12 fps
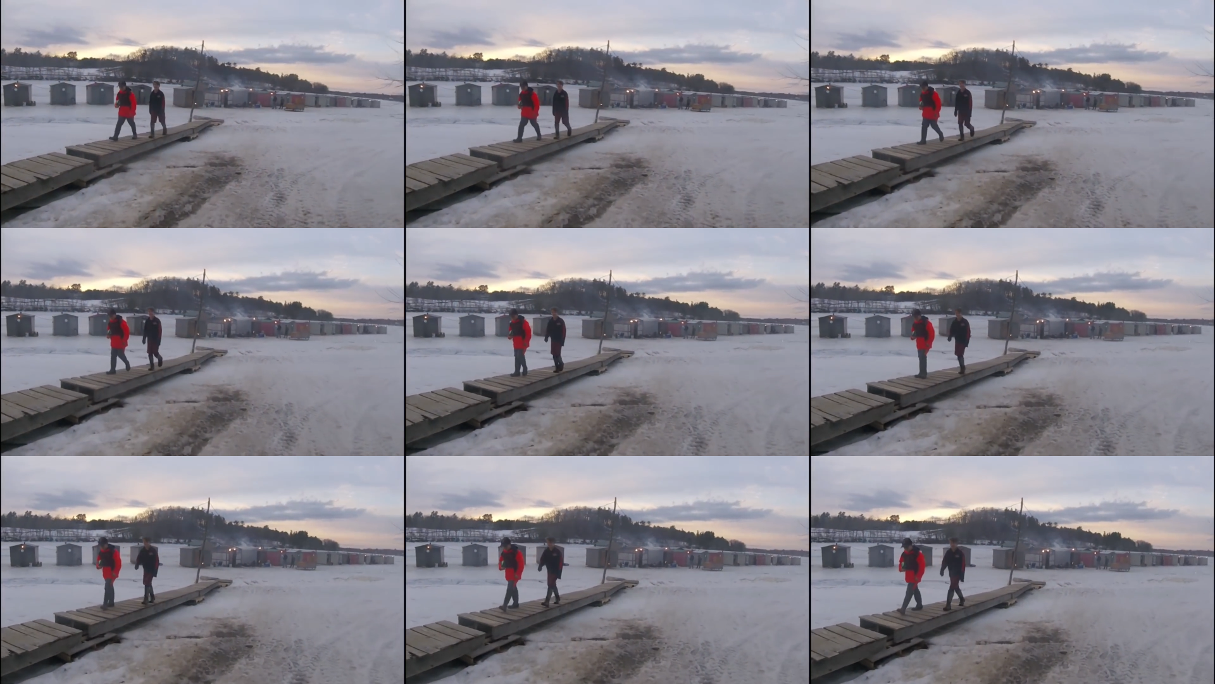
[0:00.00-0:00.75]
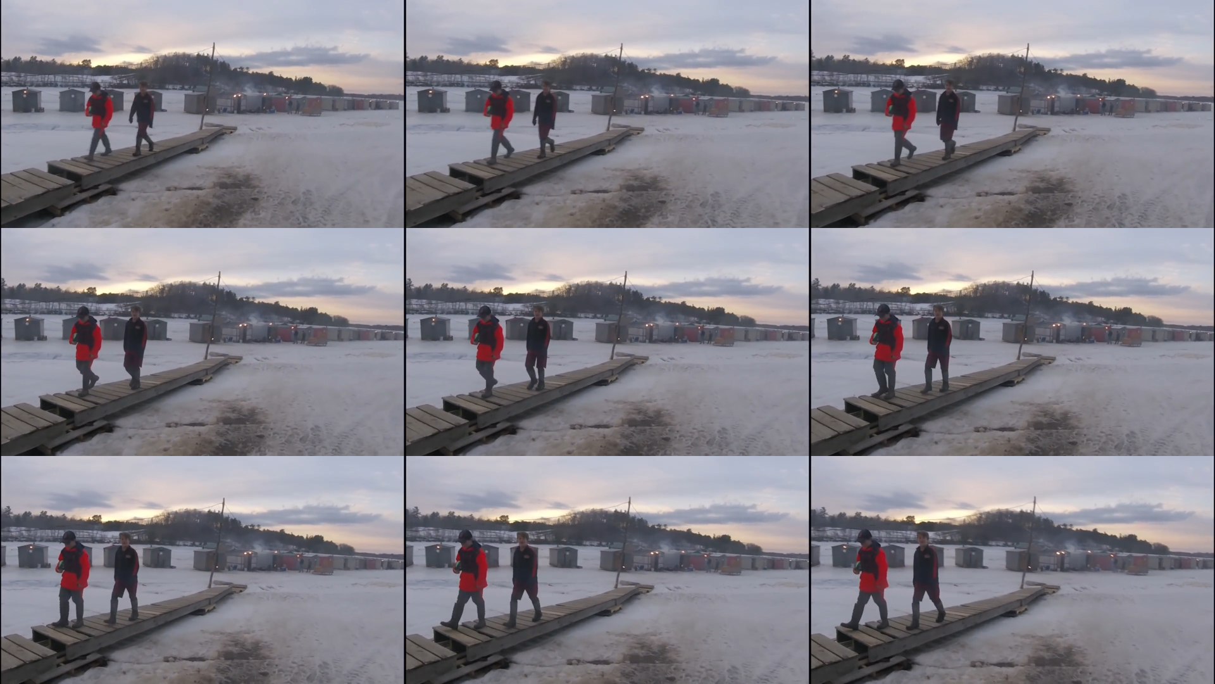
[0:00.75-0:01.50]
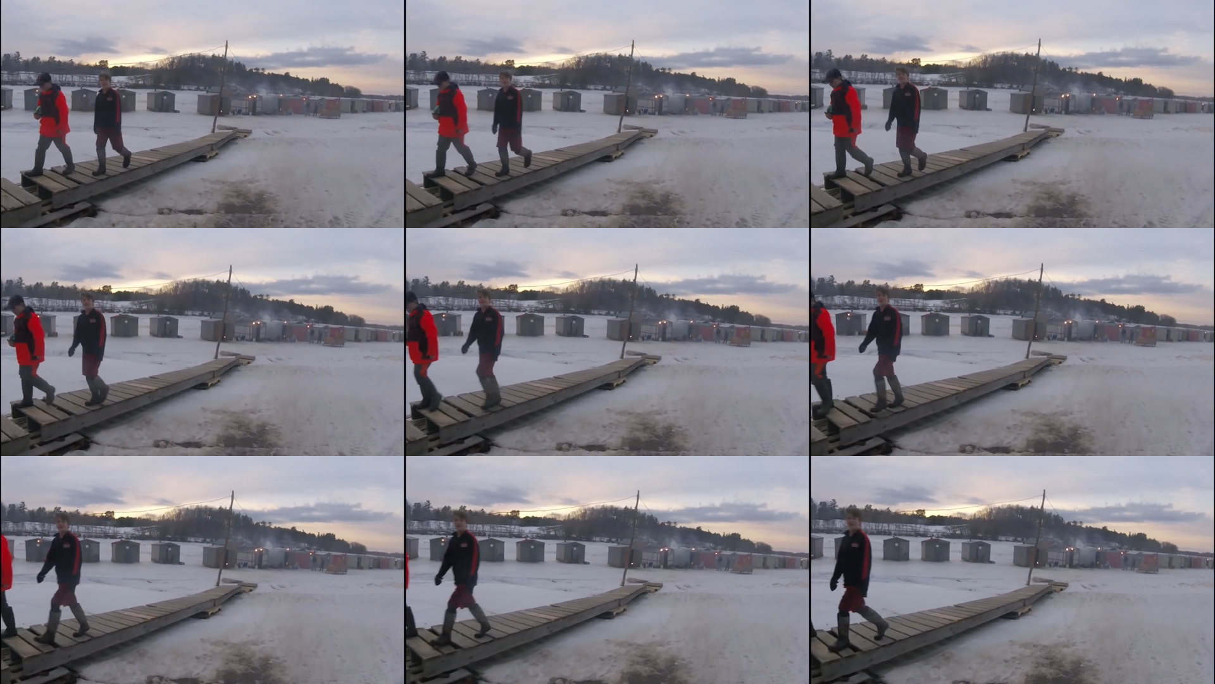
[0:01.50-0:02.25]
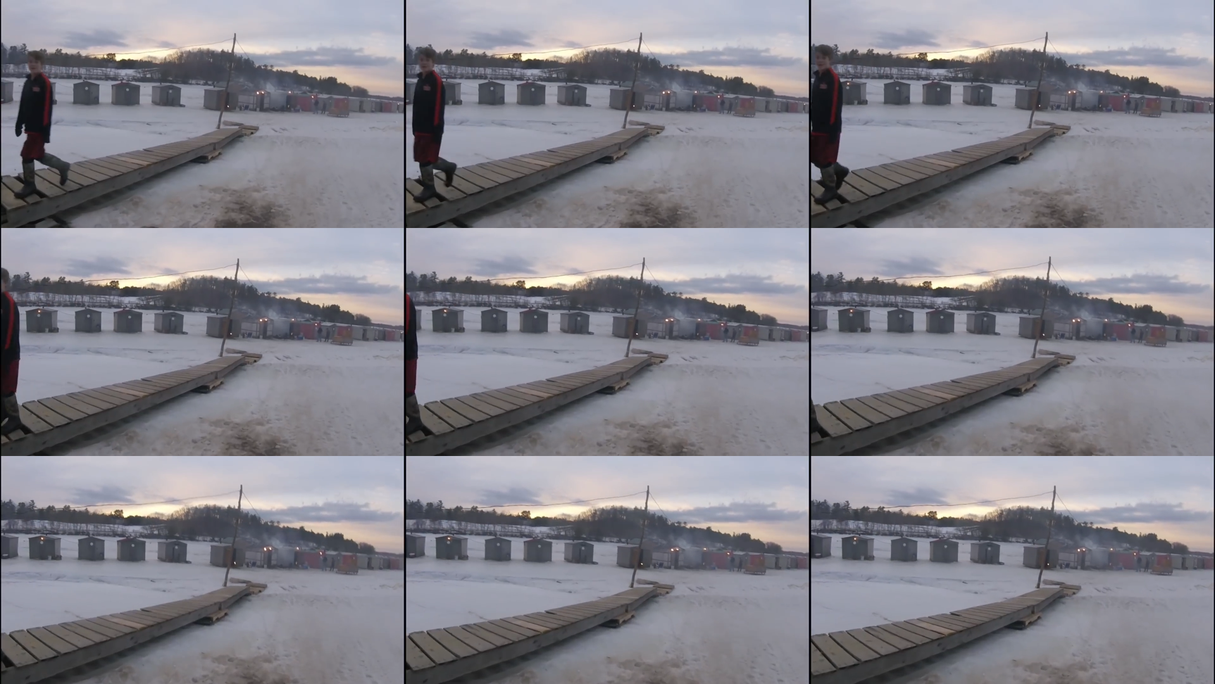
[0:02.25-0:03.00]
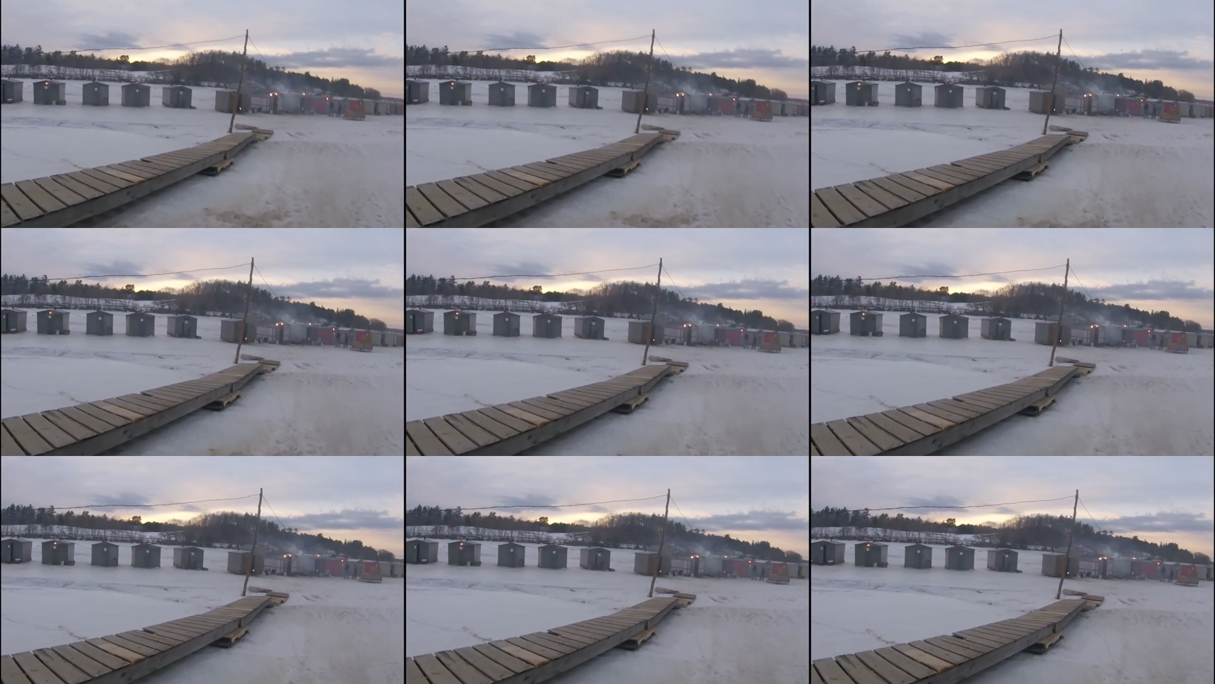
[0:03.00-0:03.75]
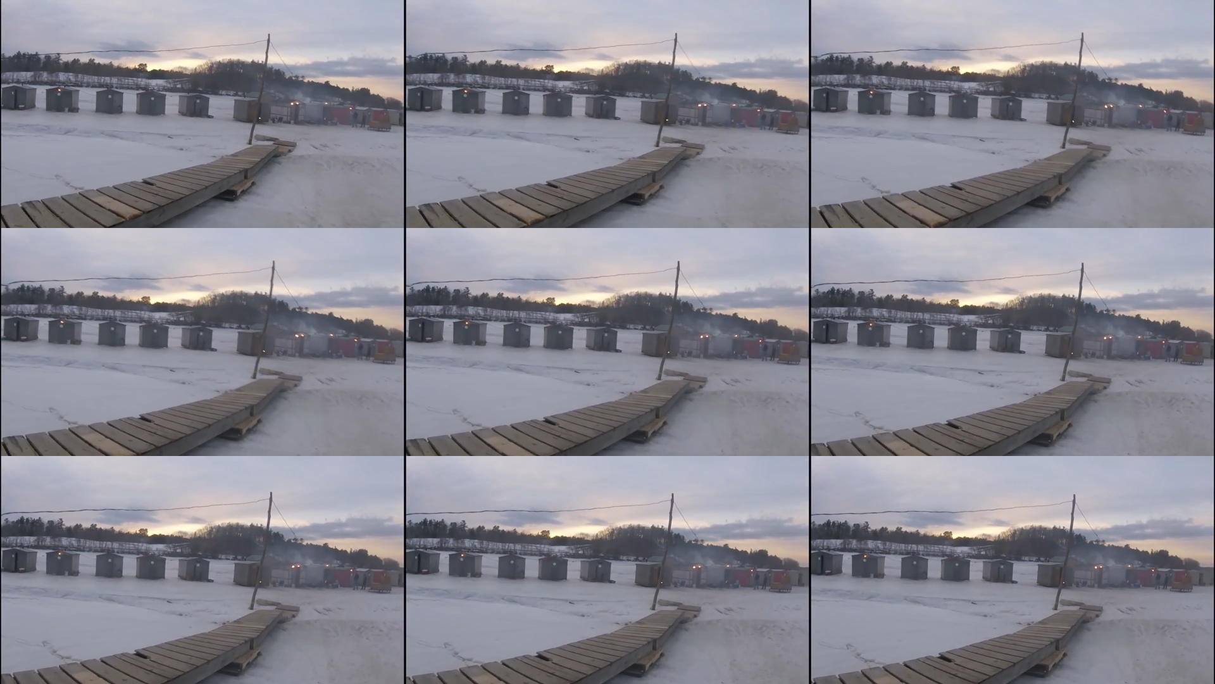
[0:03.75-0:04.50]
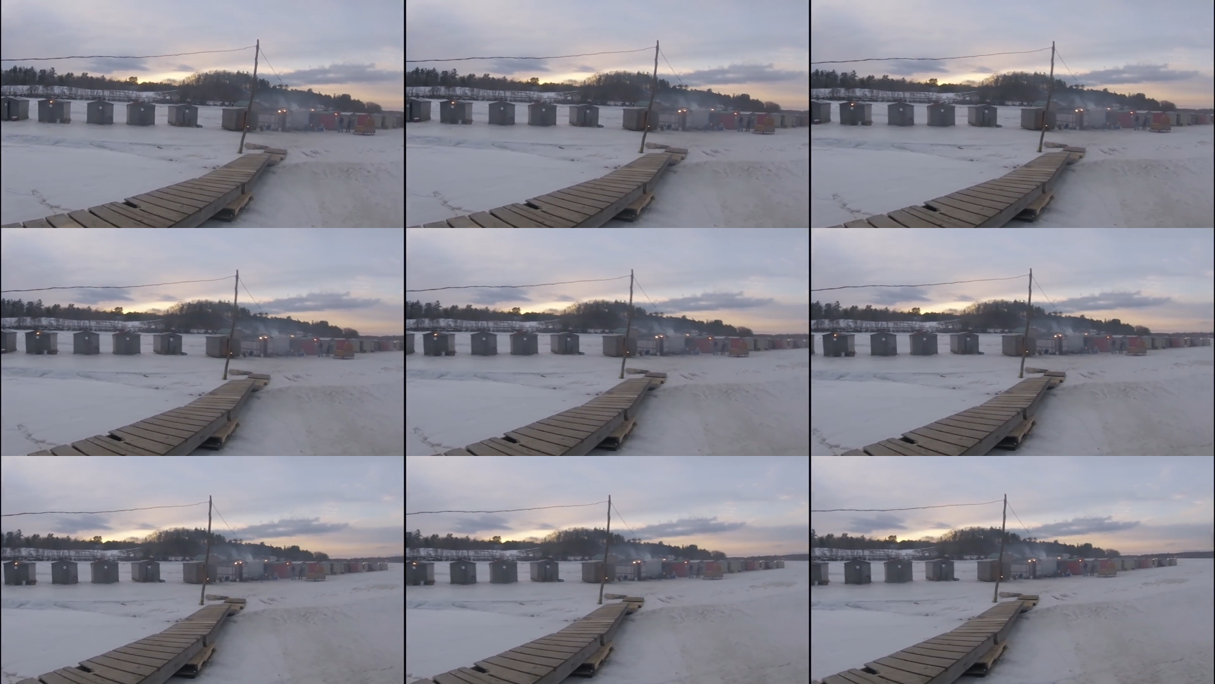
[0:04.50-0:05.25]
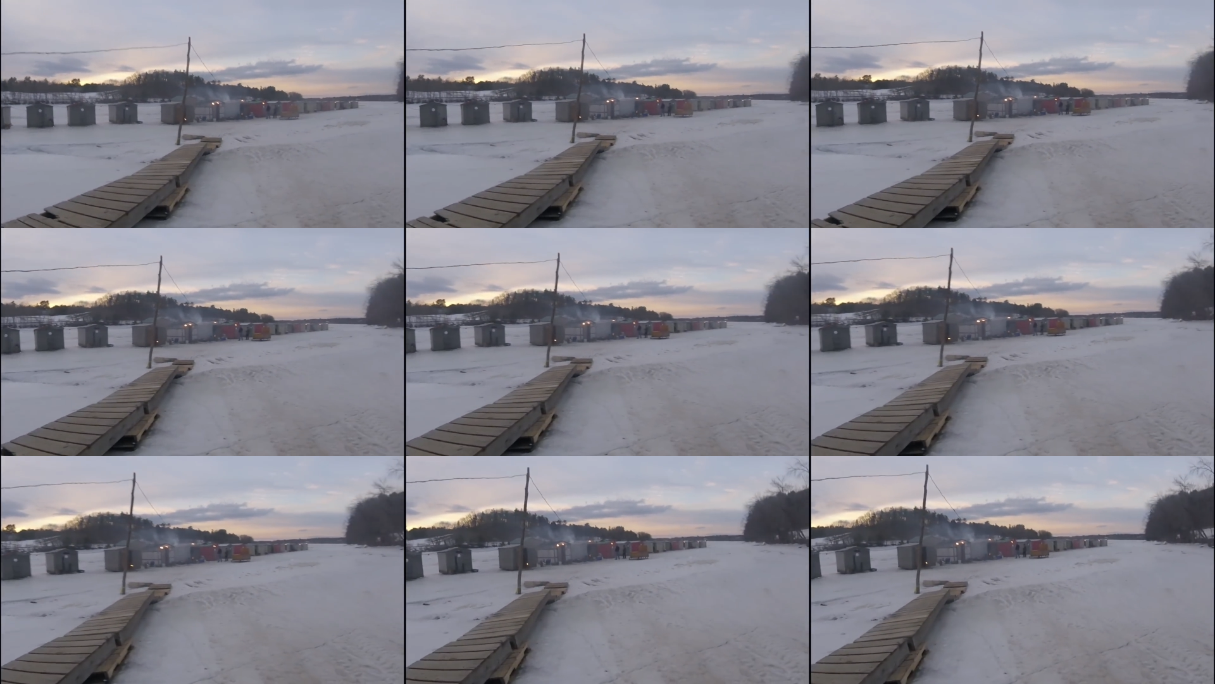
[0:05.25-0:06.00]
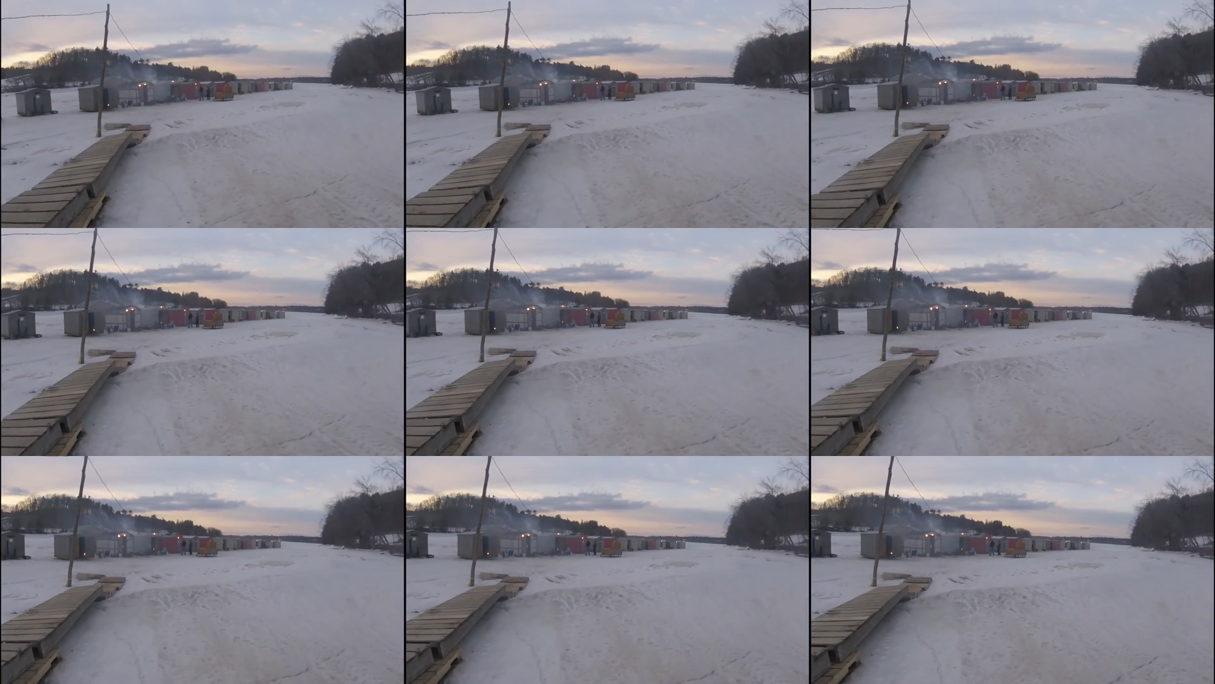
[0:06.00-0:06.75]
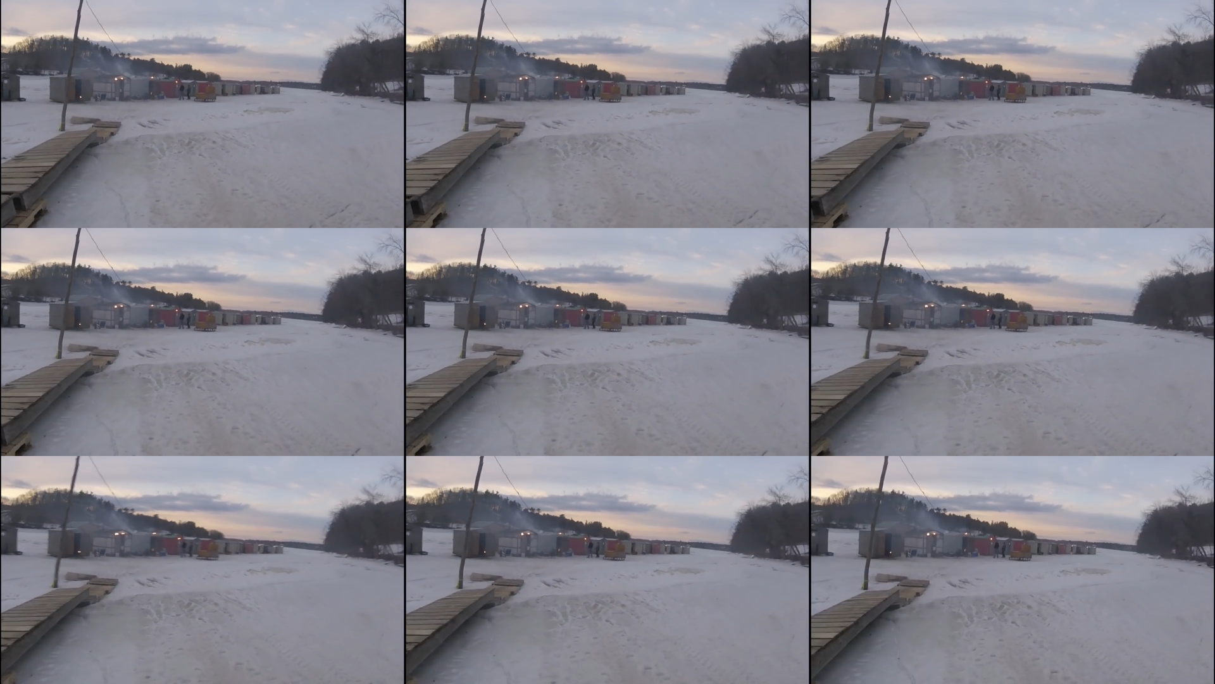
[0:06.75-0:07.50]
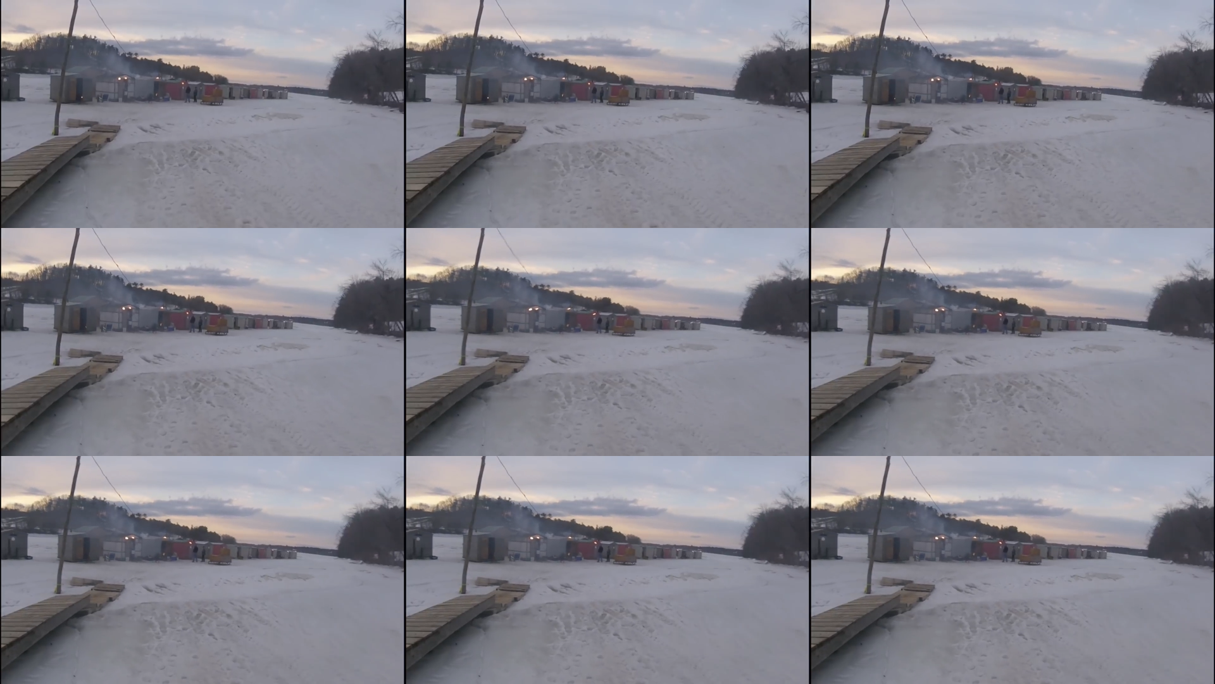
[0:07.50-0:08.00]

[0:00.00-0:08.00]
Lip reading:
(no speaker visible)